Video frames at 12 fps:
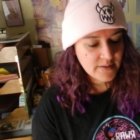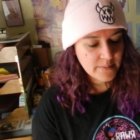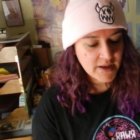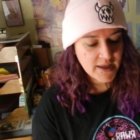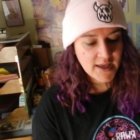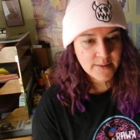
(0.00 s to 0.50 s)

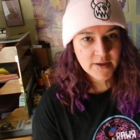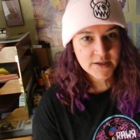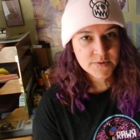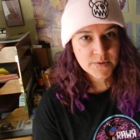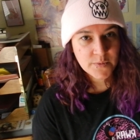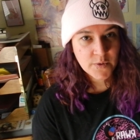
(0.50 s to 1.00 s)
my
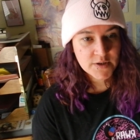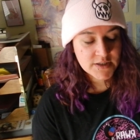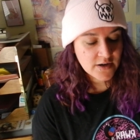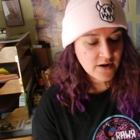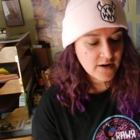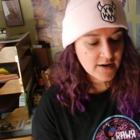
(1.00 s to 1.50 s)
Amex
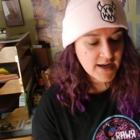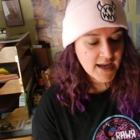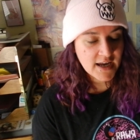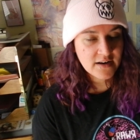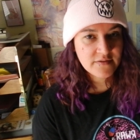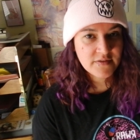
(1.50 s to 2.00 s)
rewards card
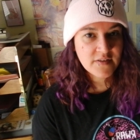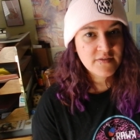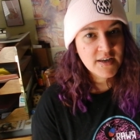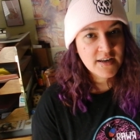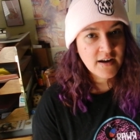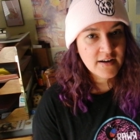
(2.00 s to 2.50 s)
at
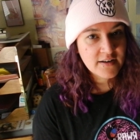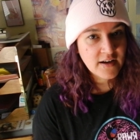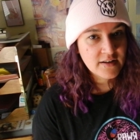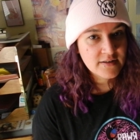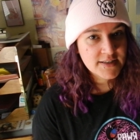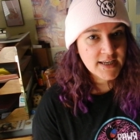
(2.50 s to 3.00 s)

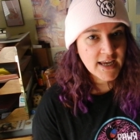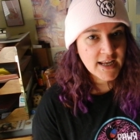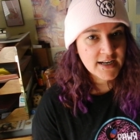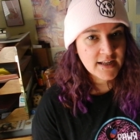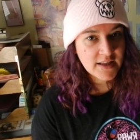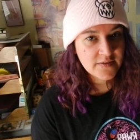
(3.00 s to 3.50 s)

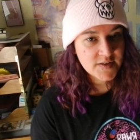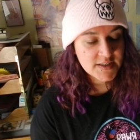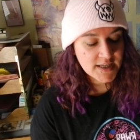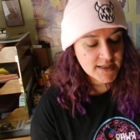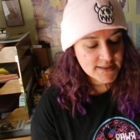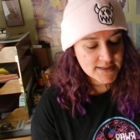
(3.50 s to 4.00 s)

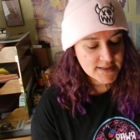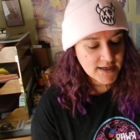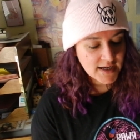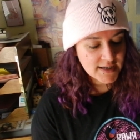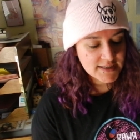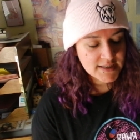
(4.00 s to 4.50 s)
$59.11
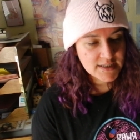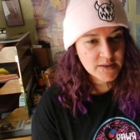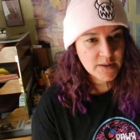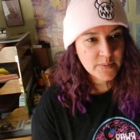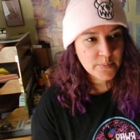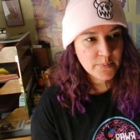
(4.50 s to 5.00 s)
I
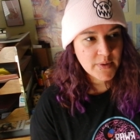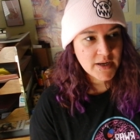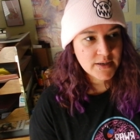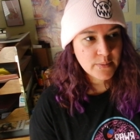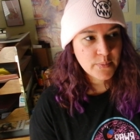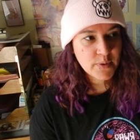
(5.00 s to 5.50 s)
did
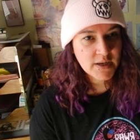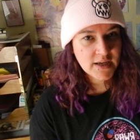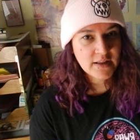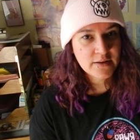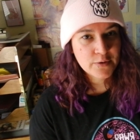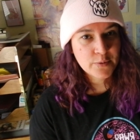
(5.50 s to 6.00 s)
end up
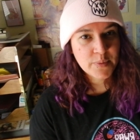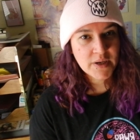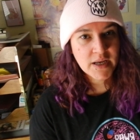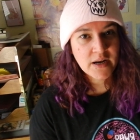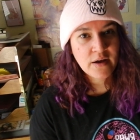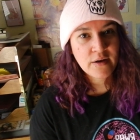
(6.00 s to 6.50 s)
putting a little
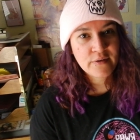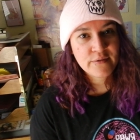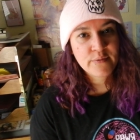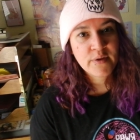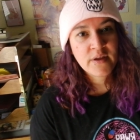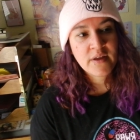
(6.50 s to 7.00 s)
bit
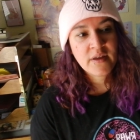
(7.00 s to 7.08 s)
of